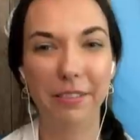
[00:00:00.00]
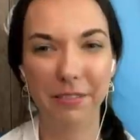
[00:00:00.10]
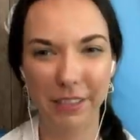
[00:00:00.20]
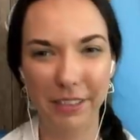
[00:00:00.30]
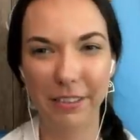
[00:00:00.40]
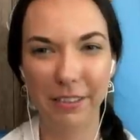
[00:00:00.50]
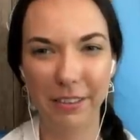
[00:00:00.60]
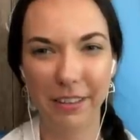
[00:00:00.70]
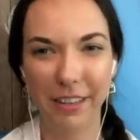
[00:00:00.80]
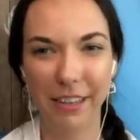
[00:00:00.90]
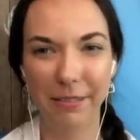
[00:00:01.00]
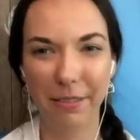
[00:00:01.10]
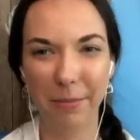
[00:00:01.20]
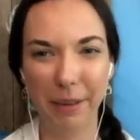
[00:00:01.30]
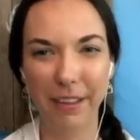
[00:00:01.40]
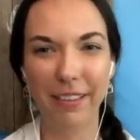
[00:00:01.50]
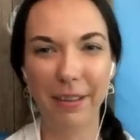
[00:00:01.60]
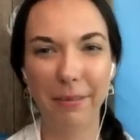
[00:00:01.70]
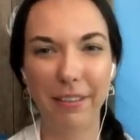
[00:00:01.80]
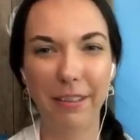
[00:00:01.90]
Victor and respects
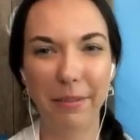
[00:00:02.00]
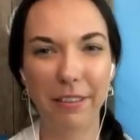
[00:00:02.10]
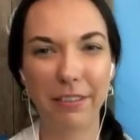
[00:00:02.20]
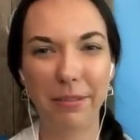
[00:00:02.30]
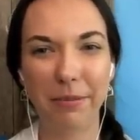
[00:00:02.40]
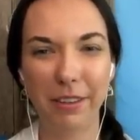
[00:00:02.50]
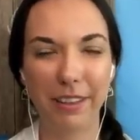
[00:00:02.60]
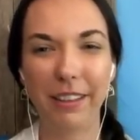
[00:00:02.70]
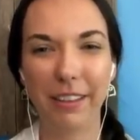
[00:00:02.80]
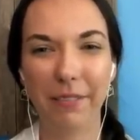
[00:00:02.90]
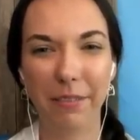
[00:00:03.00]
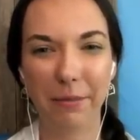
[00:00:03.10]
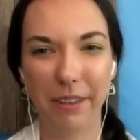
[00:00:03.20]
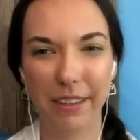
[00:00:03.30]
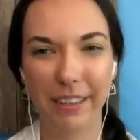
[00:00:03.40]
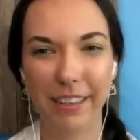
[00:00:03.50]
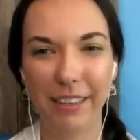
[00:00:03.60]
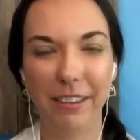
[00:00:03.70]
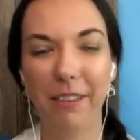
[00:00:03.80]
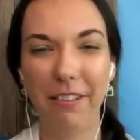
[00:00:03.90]
him, it seems that she really loves Rick,
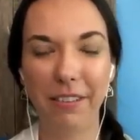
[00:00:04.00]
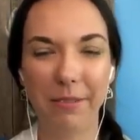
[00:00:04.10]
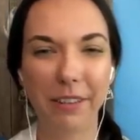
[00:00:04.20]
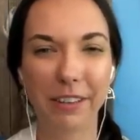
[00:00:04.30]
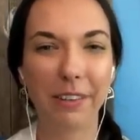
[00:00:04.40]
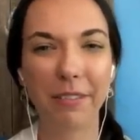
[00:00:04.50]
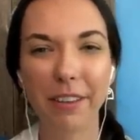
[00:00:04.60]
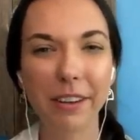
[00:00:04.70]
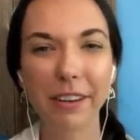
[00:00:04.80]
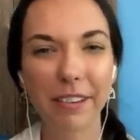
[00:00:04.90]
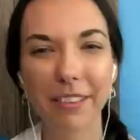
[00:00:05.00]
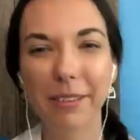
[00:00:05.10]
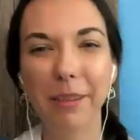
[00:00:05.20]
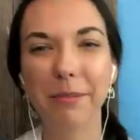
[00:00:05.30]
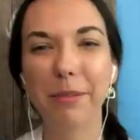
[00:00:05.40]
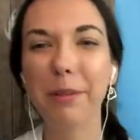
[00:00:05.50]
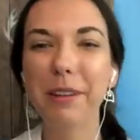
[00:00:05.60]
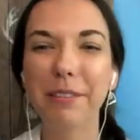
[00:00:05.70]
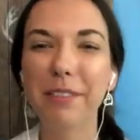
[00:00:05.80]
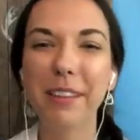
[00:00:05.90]
and obviously Rick loves her. So I'm
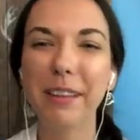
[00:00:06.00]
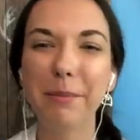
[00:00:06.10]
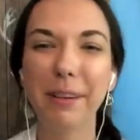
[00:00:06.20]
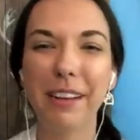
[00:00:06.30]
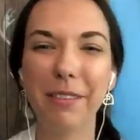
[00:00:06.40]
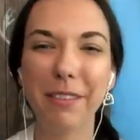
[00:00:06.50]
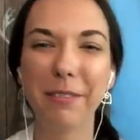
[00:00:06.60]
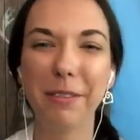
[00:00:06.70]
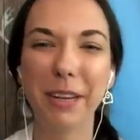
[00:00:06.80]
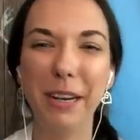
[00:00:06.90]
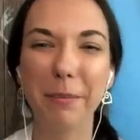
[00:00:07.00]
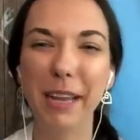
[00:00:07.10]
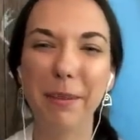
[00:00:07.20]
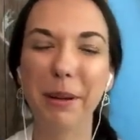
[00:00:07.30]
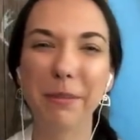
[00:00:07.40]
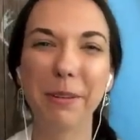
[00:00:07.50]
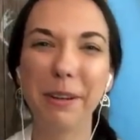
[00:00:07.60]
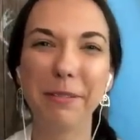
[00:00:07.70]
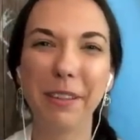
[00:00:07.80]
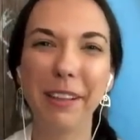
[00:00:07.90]
rooting for them, but I also feel kind of bad about
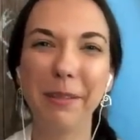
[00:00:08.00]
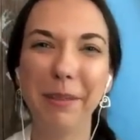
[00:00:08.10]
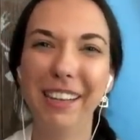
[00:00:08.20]
rooting for them.